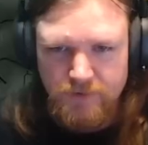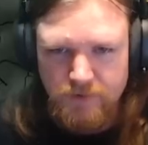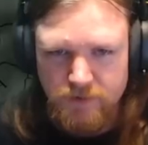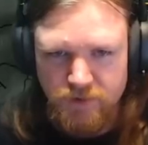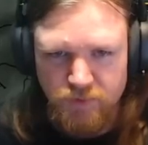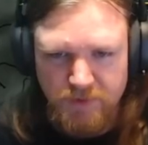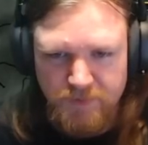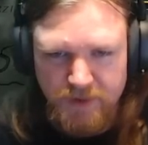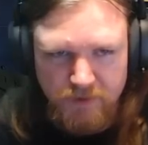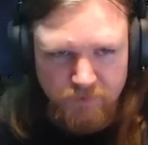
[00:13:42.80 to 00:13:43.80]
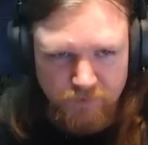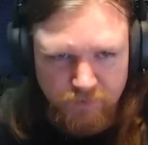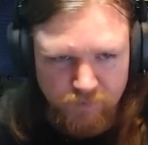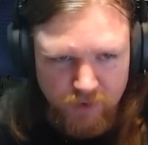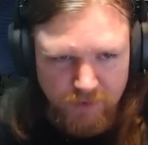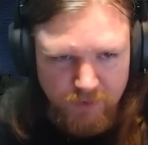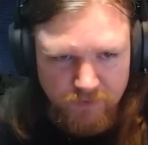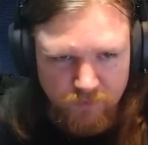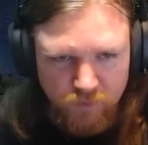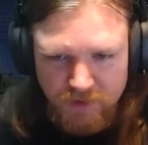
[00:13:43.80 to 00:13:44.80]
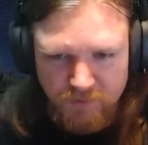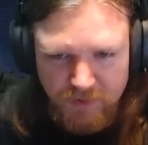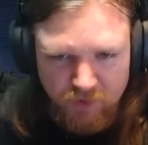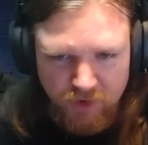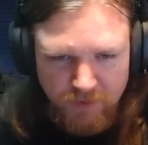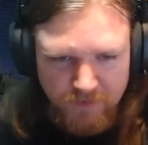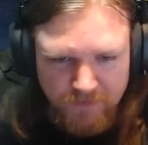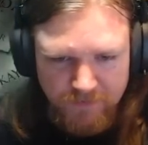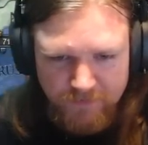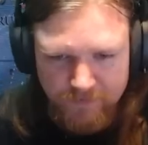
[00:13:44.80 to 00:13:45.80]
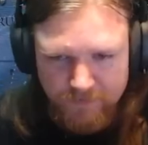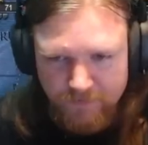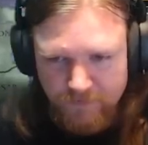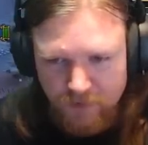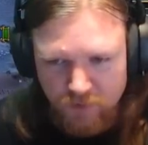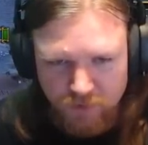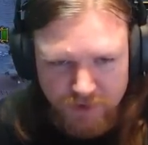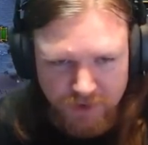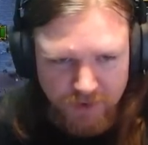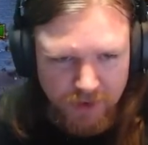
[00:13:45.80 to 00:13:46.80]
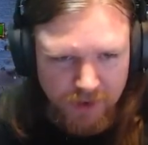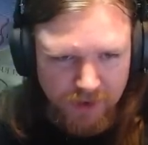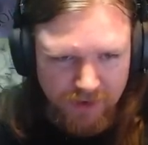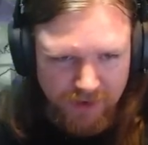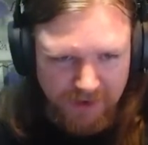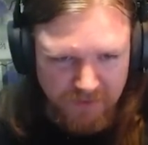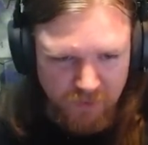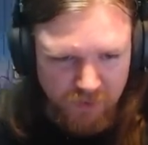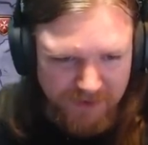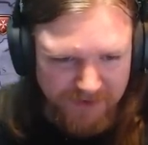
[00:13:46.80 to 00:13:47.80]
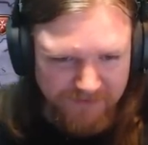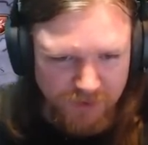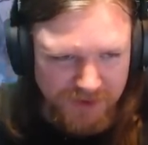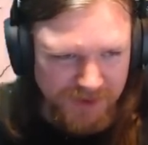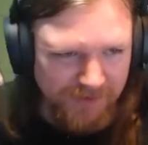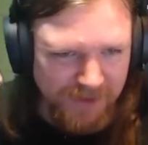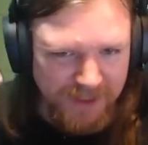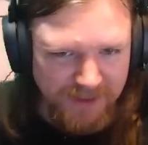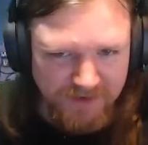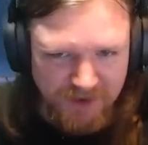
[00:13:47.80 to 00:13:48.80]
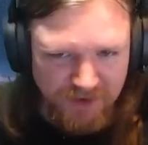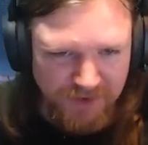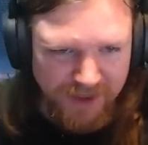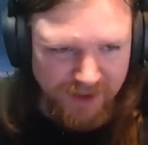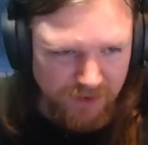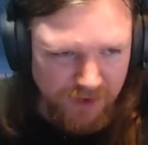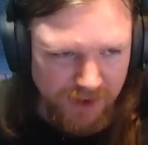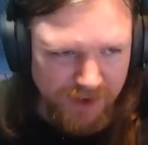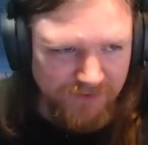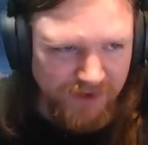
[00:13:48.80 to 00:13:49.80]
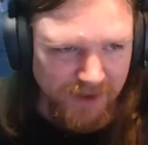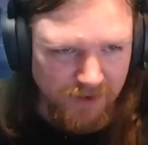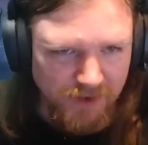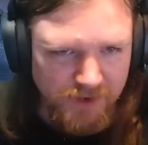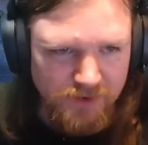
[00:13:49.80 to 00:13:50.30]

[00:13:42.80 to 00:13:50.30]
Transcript: Did we beat Bremen? We did beat Bremen. I thought so. Like, all of my forts are level 8, so yeah, good luck invading us.